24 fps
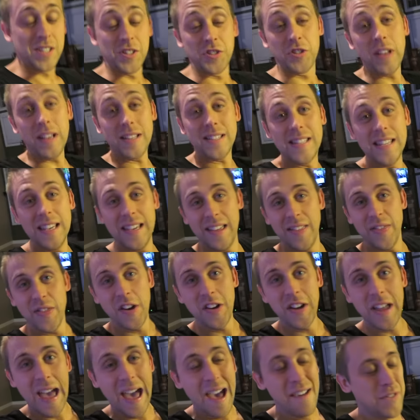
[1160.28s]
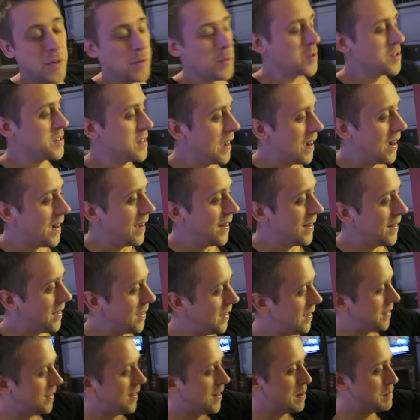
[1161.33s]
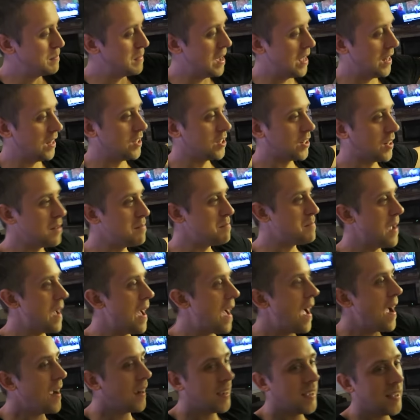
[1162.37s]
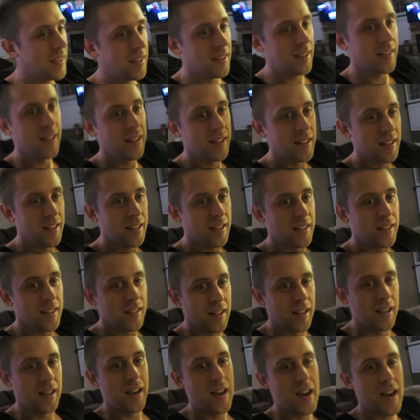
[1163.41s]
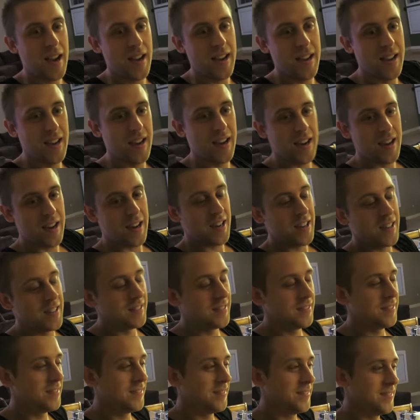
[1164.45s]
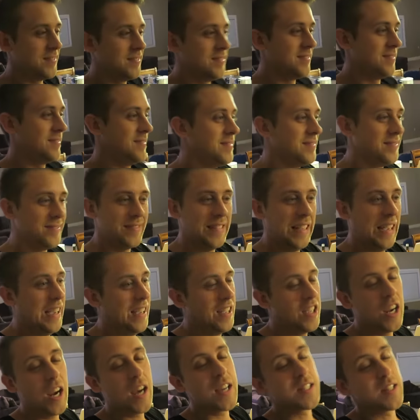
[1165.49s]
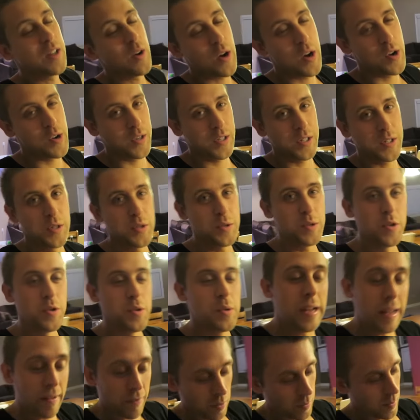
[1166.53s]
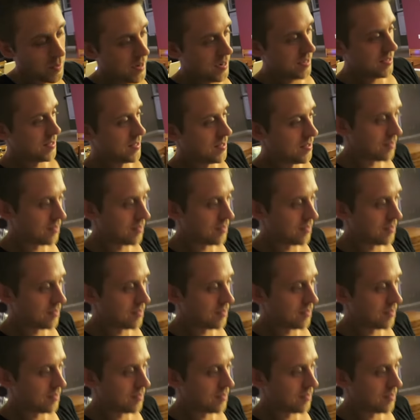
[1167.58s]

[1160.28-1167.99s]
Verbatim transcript: So that's it. There you have it. We're done. I'm not looking back. I, uh, you guys know I always do new giveaways, so